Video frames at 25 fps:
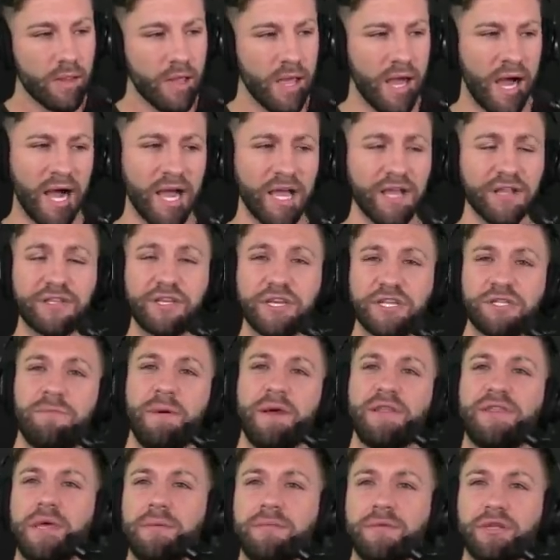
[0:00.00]
I
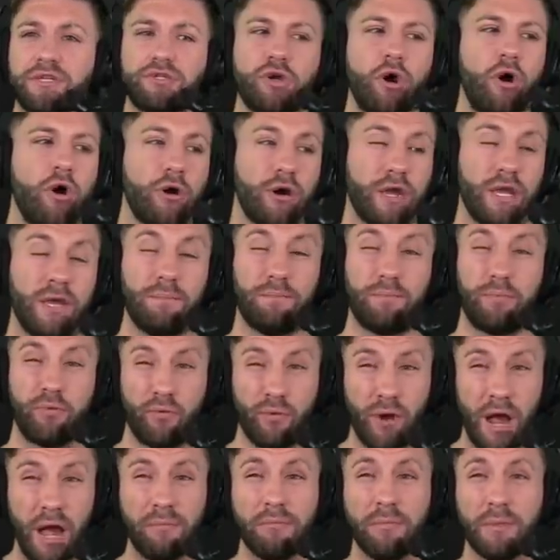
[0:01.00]
anticipate them to target
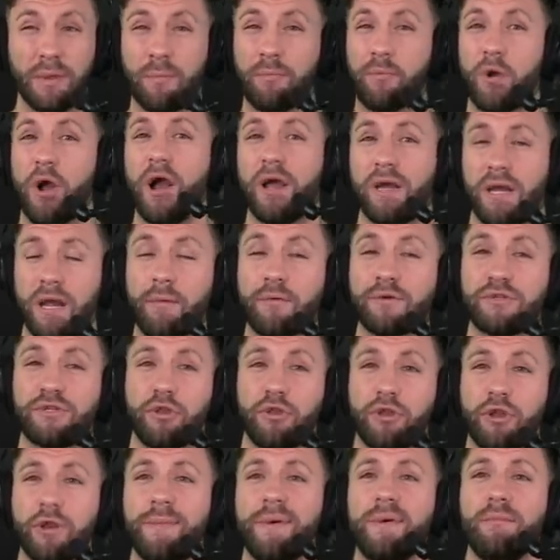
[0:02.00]
probably Bryan Edwards a
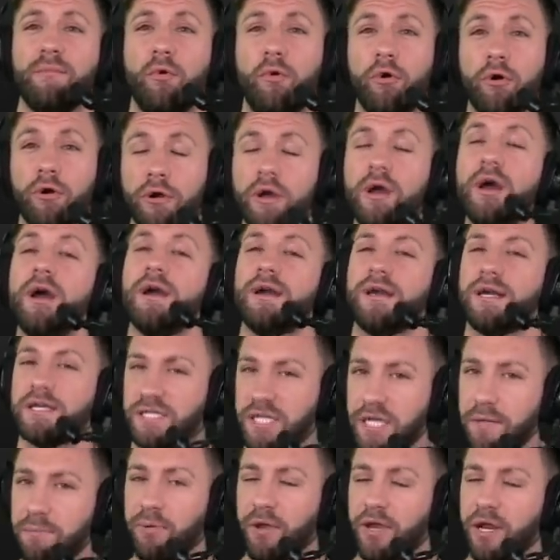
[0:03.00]
little bit more because
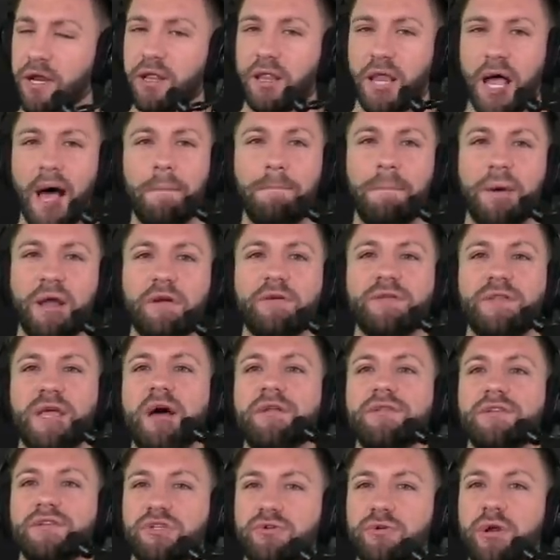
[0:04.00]
he played a lot better
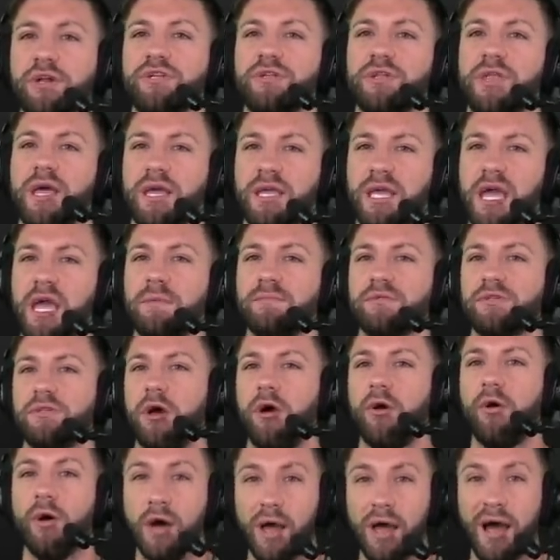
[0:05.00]
down the stretch of that game.
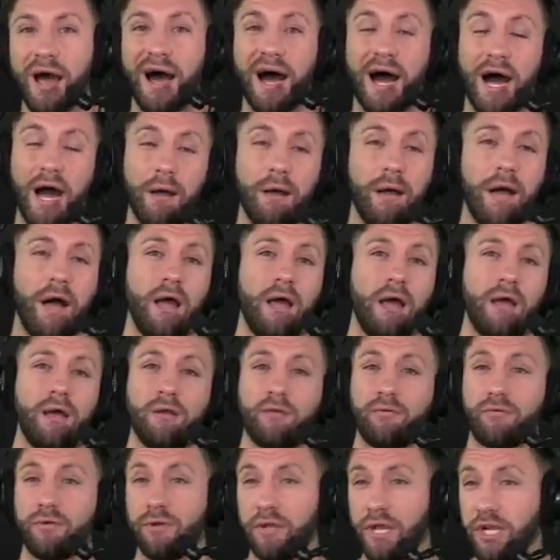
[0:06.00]
So I,
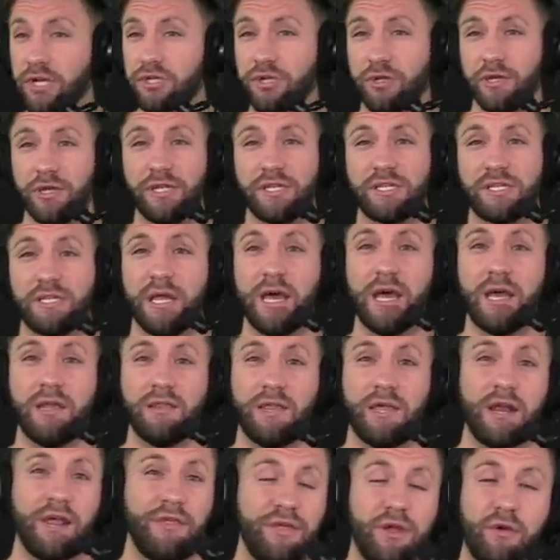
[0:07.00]
I initially said
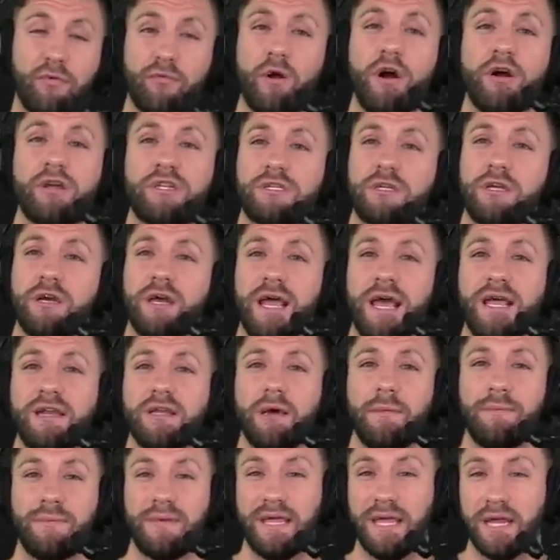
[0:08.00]
that I think Ruggs could end
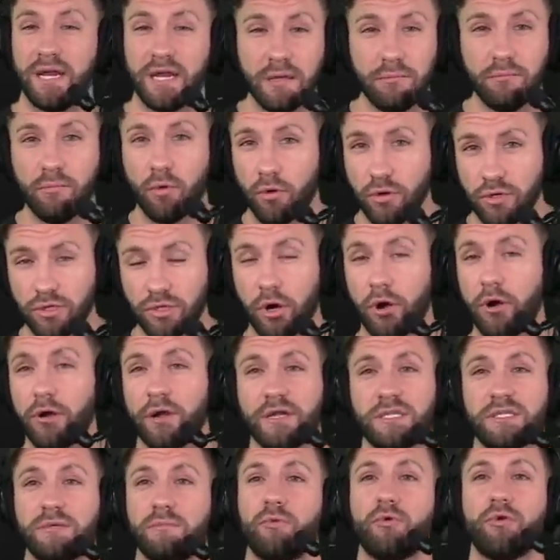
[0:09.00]
up getting more
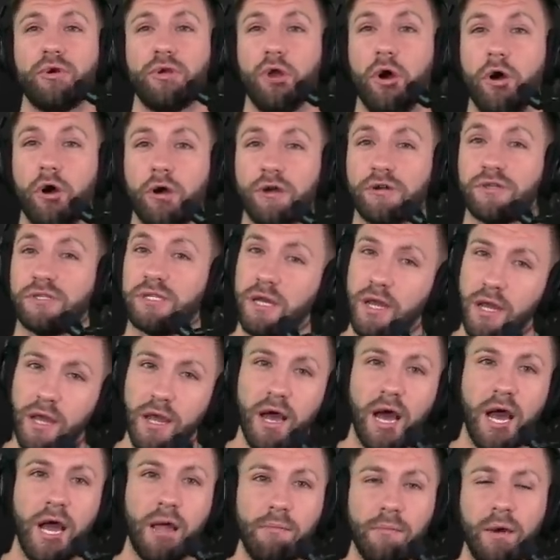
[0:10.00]
targets and more yards.
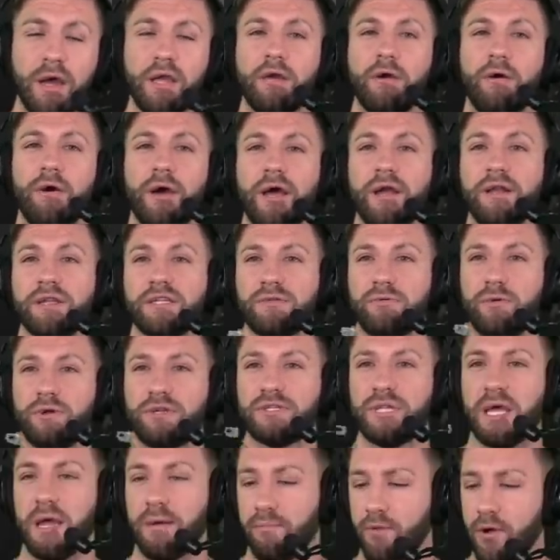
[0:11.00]
I might go ahead and
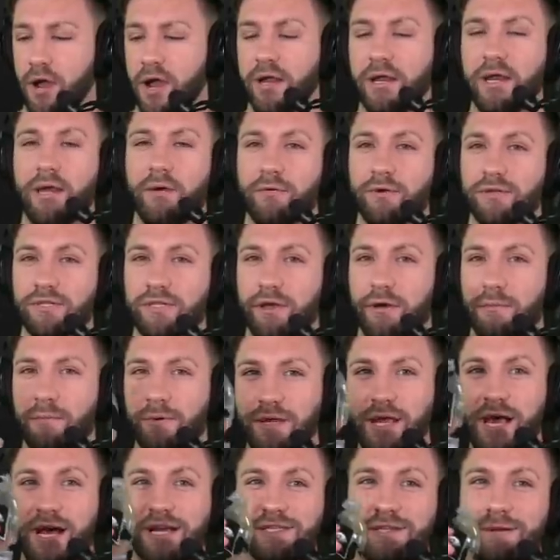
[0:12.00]
switch that Bryan Edwards, though.
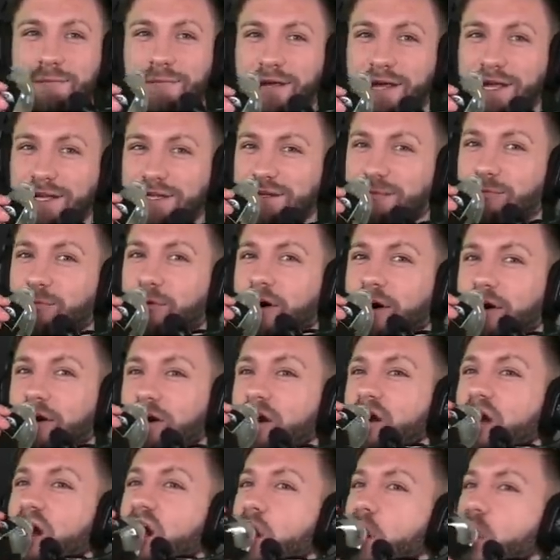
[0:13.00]
But yes, I'm going to get some
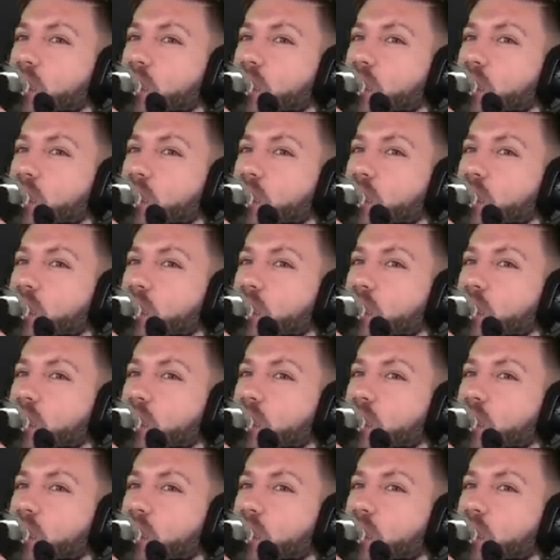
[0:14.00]
water.